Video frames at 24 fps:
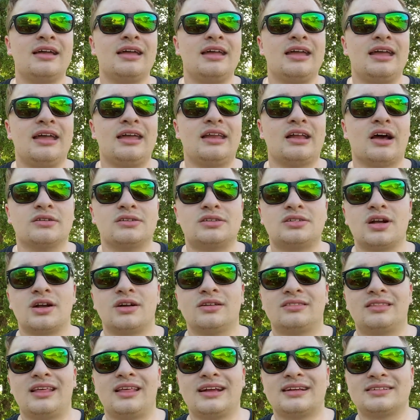you know,
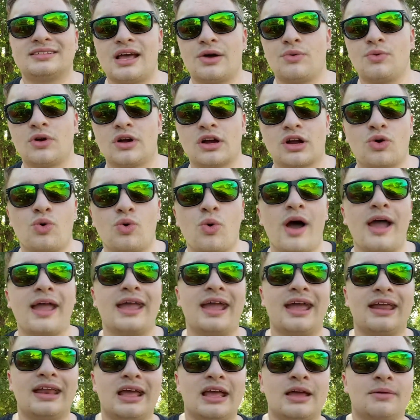certain things that weren't quite
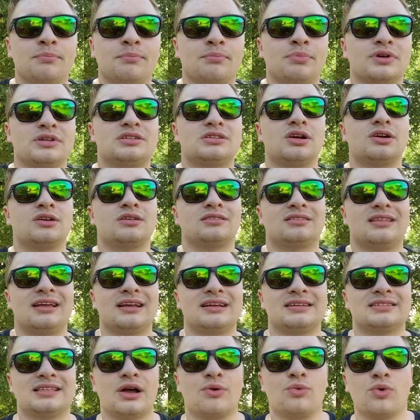in it, but certain
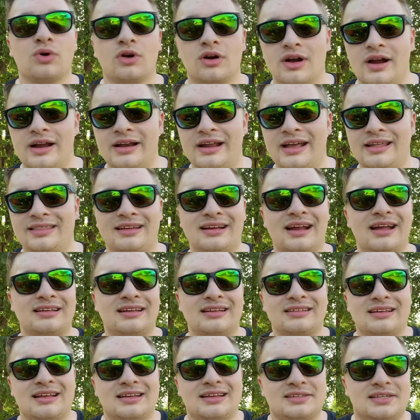things that were in it that I
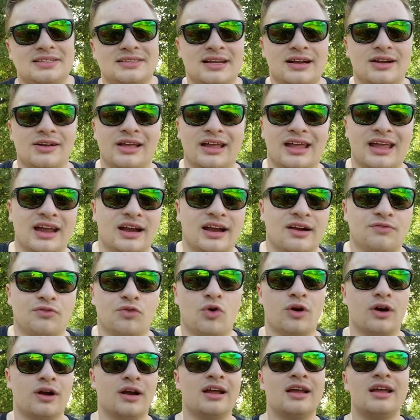didn't necessarily care
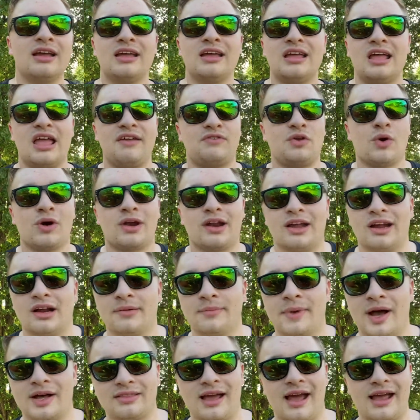for. If you want to hear
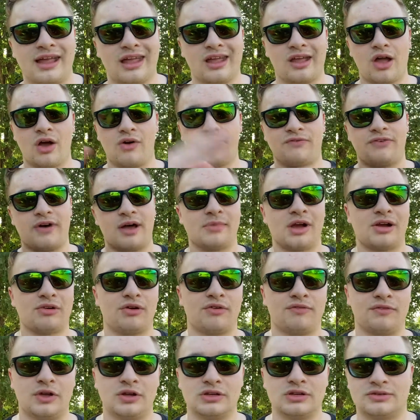about that, you can go find my
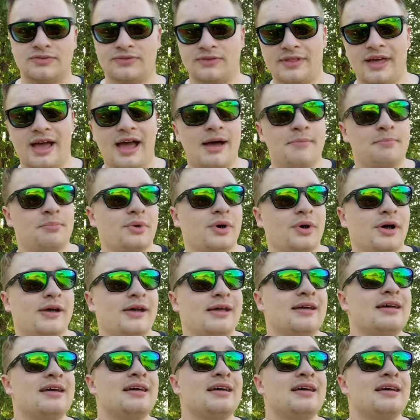reviews for that. But